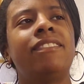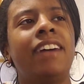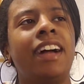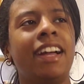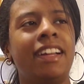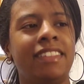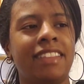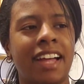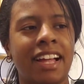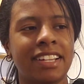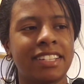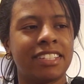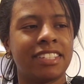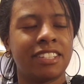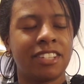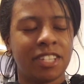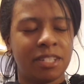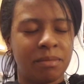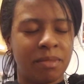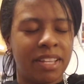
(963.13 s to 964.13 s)
And
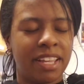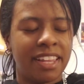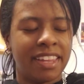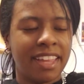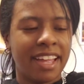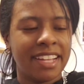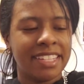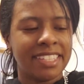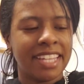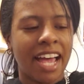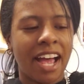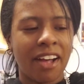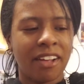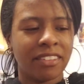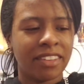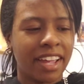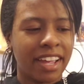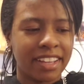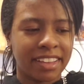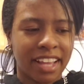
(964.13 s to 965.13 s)
that's
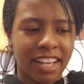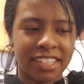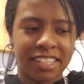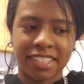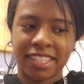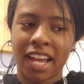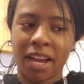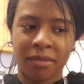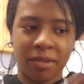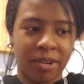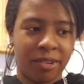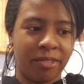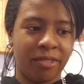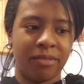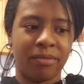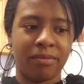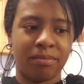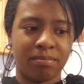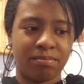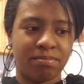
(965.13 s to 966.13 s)
how
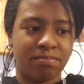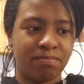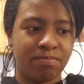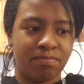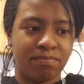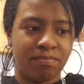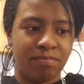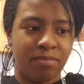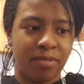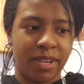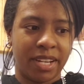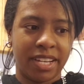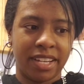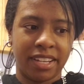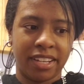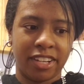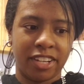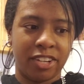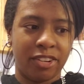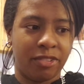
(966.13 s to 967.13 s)

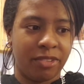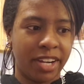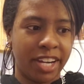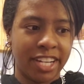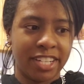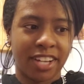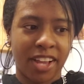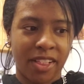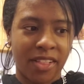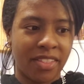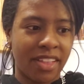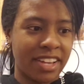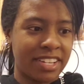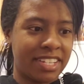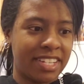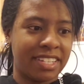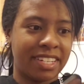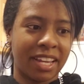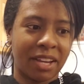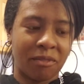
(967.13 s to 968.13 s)
we greet each other.
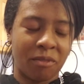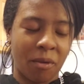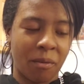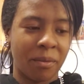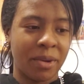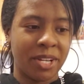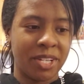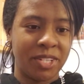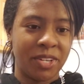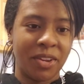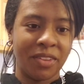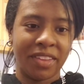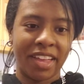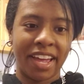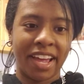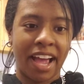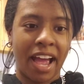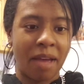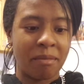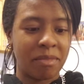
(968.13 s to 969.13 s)
That's just like what we do.
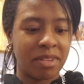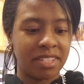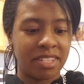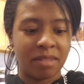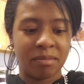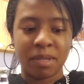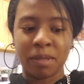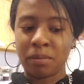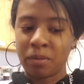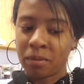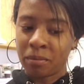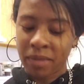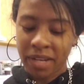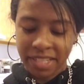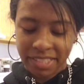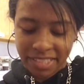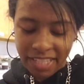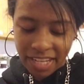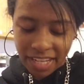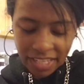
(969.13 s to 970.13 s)
Like, I mean, some people
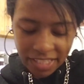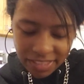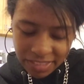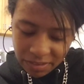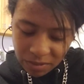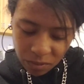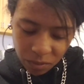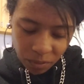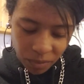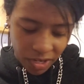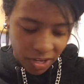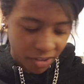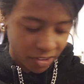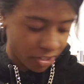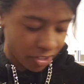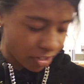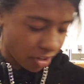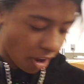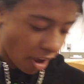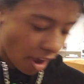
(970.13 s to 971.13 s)
may say it's weird and